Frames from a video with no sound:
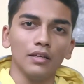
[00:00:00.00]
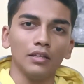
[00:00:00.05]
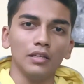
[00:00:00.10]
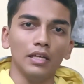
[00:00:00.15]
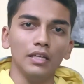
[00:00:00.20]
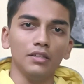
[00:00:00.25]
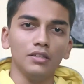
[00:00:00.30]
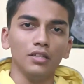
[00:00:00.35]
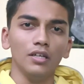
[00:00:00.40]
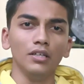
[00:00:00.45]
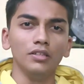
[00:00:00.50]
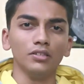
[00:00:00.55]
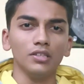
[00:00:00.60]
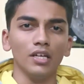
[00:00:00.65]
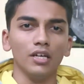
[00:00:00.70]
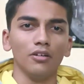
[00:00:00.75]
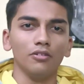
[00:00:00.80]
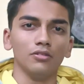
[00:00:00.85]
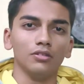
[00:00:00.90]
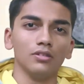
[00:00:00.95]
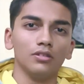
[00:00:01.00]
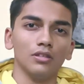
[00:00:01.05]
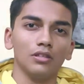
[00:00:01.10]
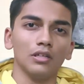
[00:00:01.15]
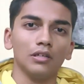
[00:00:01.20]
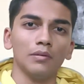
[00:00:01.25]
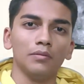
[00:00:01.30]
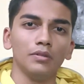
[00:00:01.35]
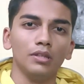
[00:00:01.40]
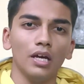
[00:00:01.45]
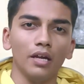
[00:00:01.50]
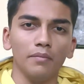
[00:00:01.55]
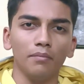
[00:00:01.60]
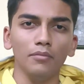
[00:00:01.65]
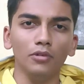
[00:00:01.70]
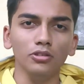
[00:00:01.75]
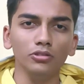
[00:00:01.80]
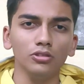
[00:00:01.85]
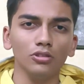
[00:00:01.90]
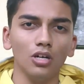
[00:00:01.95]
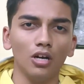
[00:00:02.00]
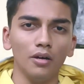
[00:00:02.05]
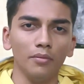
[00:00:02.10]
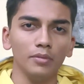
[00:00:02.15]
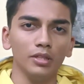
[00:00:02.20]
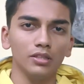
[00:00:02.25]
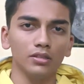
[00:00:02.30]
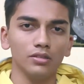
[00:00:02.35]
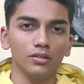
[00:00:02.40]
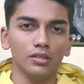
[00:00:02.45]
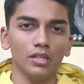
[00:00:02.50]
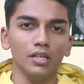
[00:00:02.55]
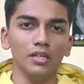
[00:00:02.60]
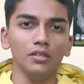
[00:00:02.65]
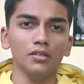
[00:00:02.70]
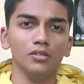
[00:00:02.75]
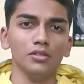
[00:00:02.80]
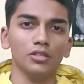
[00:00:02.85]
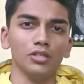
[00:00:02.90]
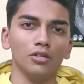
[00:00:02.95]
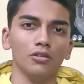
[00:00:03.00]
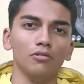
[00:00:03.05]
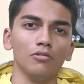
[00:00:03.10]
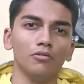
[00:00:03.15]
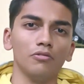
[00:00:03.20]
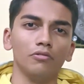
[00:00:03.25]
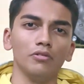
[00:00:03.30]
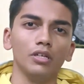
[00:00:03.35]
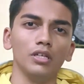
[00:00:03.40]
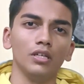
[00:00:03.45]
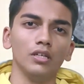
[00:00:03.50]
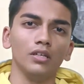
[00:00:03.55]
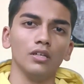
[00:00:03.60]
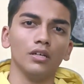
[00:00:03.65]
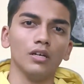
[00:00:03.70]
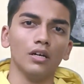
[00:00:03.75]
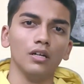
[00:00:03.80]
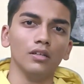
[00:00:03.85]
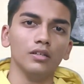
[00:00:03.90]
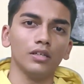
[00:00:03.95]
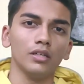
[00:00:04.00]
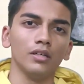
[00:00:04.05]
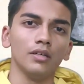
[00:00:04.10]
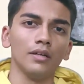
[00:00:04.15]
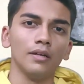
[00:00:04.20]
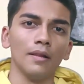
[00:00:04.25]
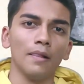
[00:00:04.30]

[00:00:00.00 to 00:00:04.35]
it turns out that most comets tend to show green in color,